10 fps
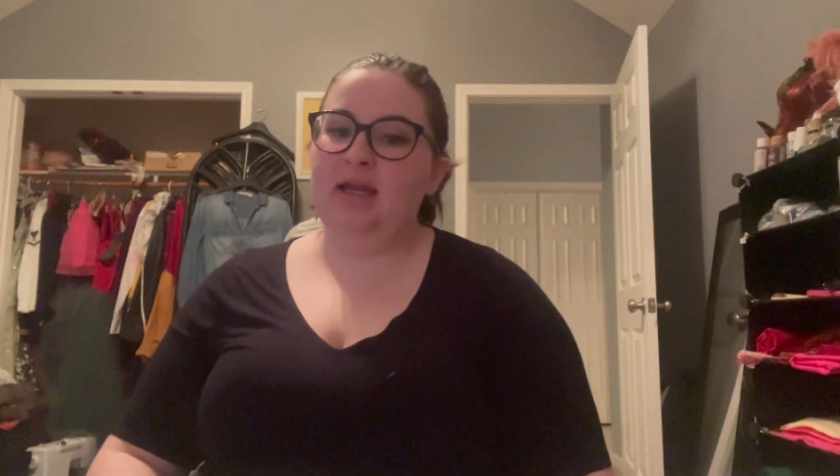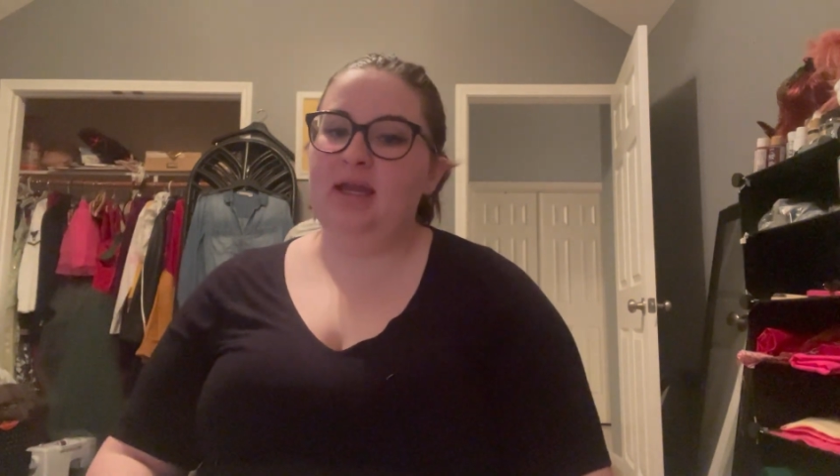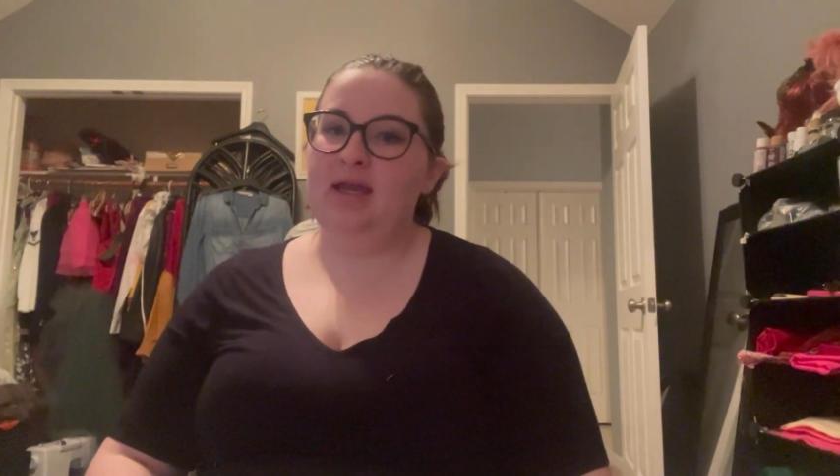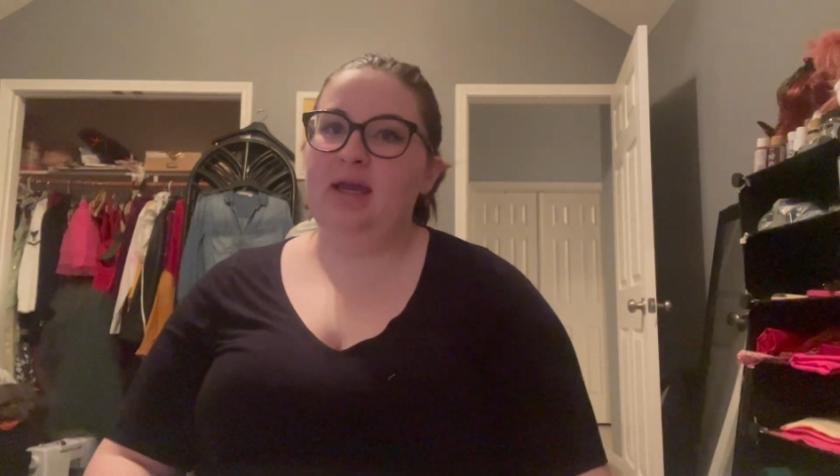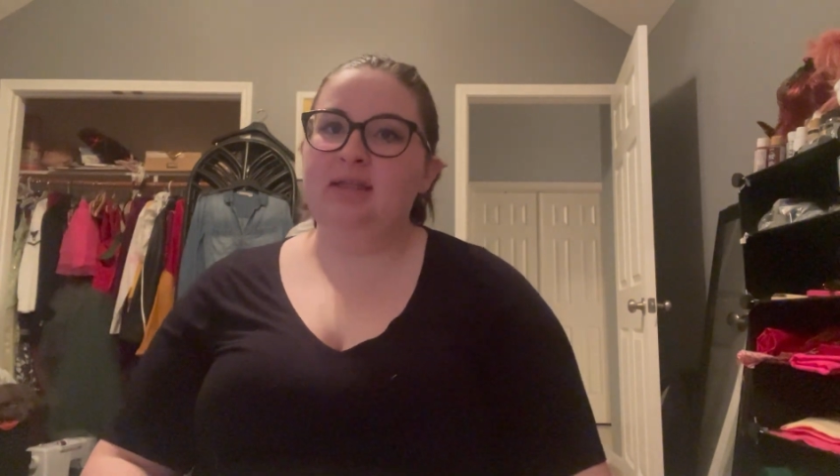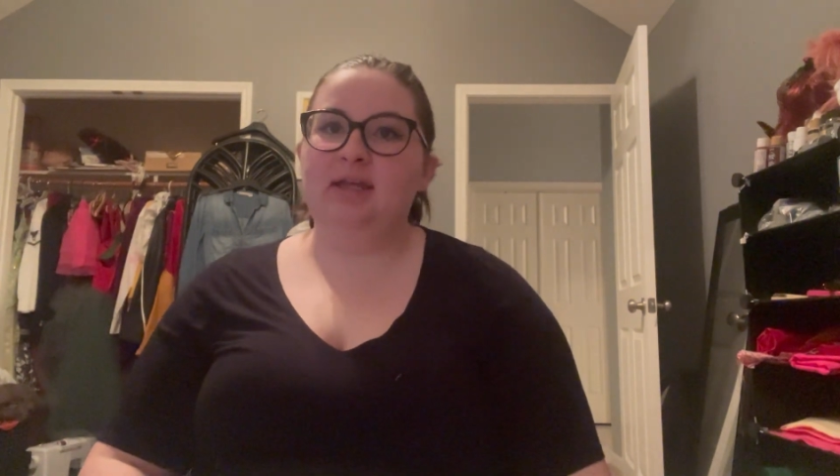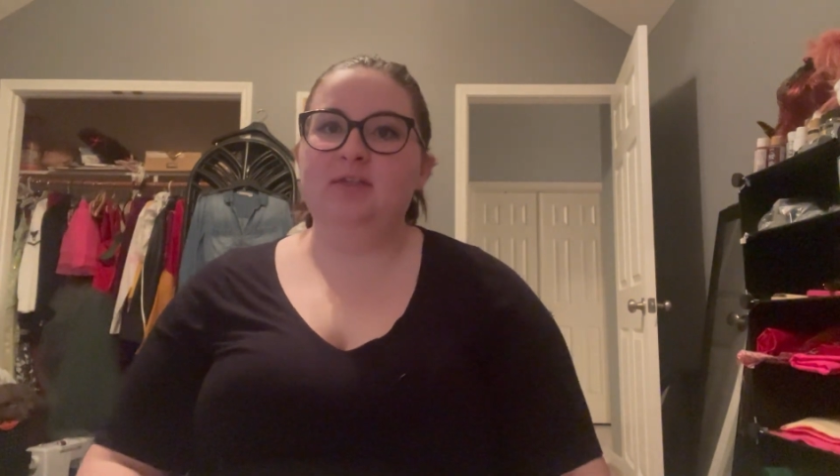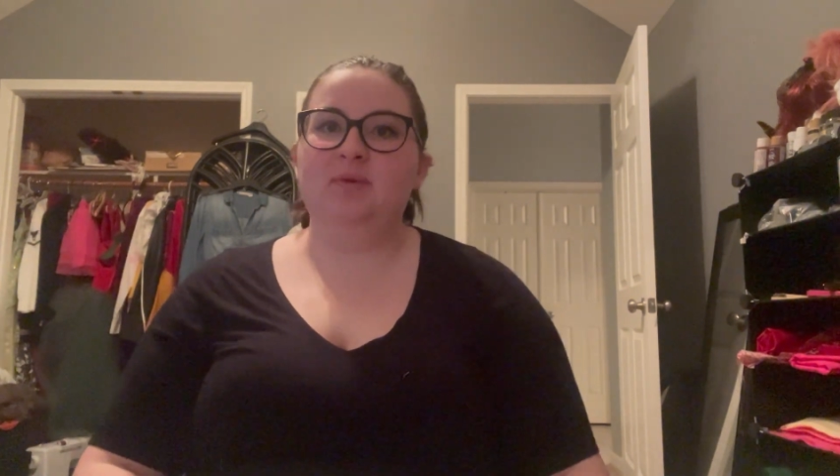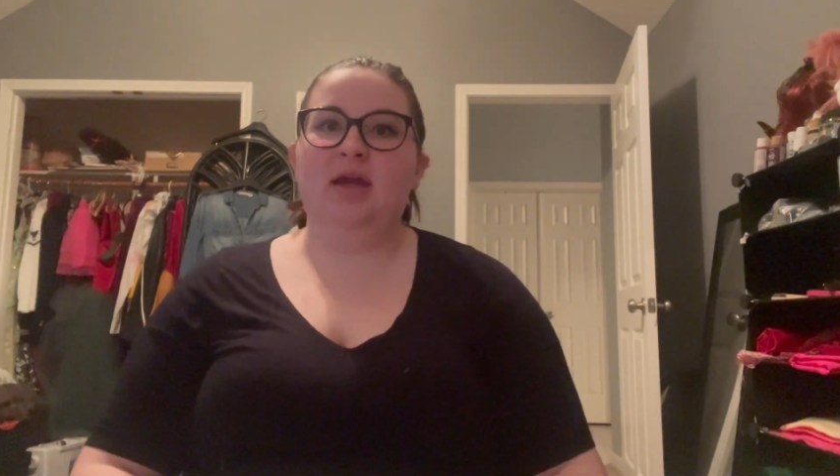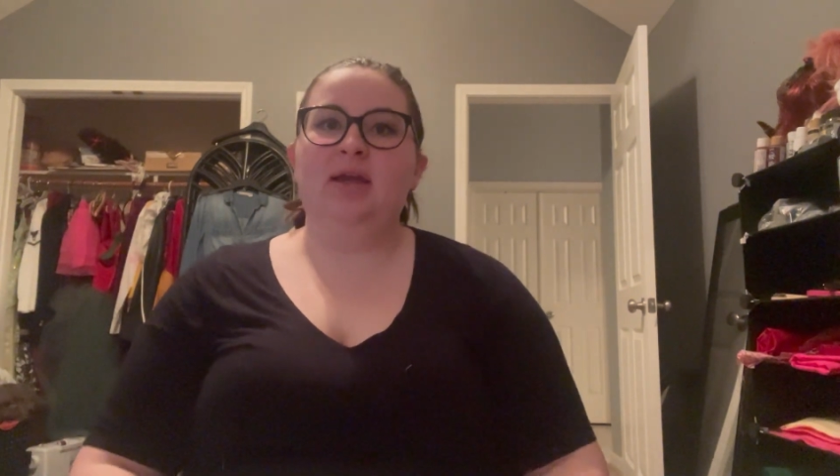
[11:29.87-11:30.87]
and
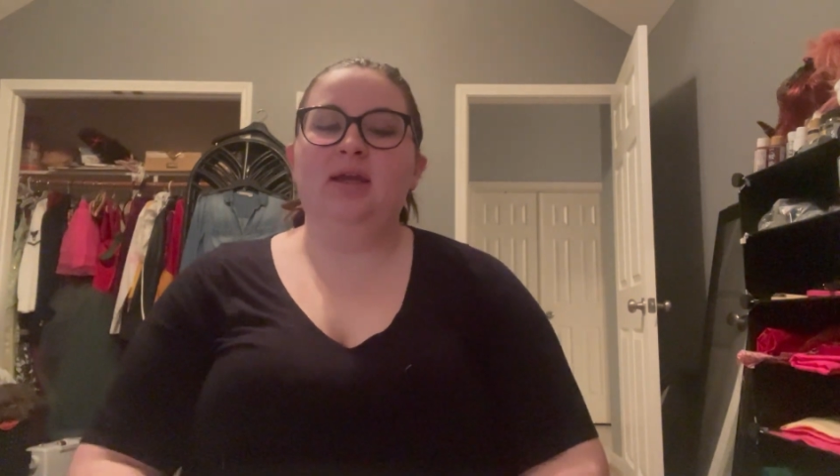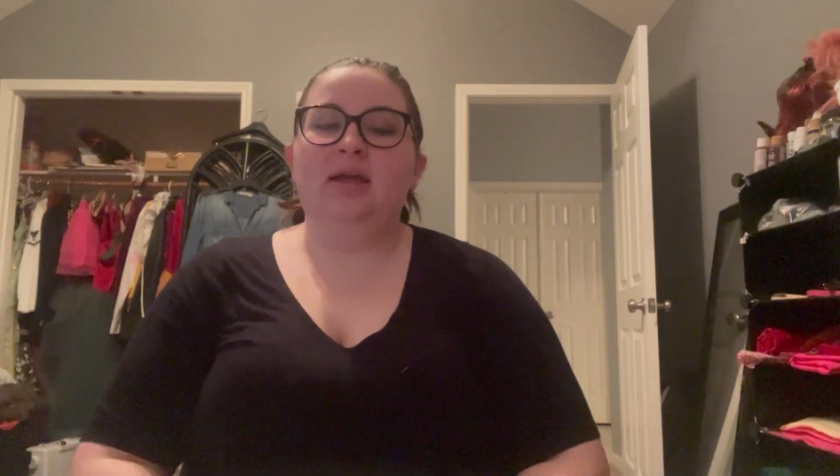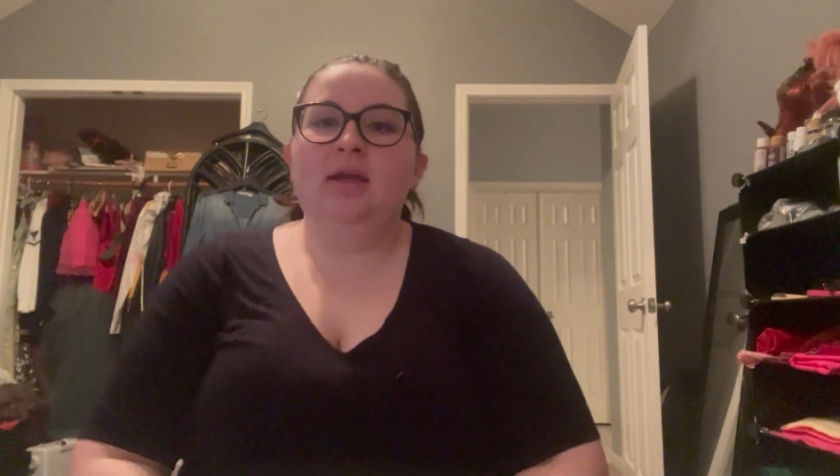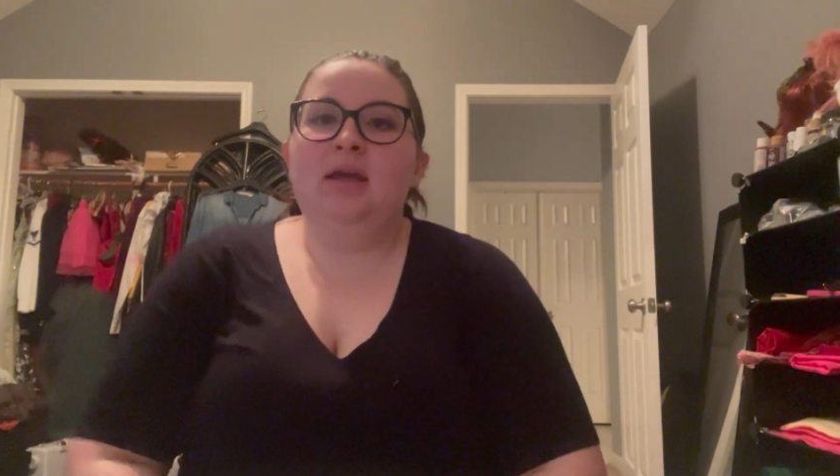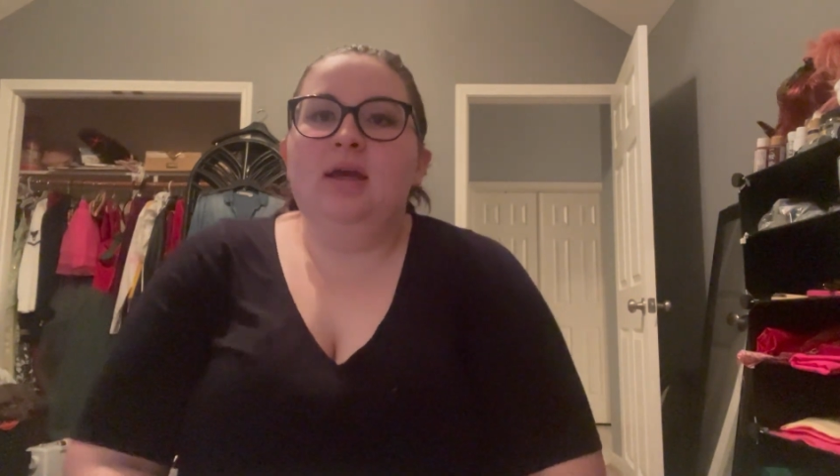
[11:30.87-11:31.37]
that's when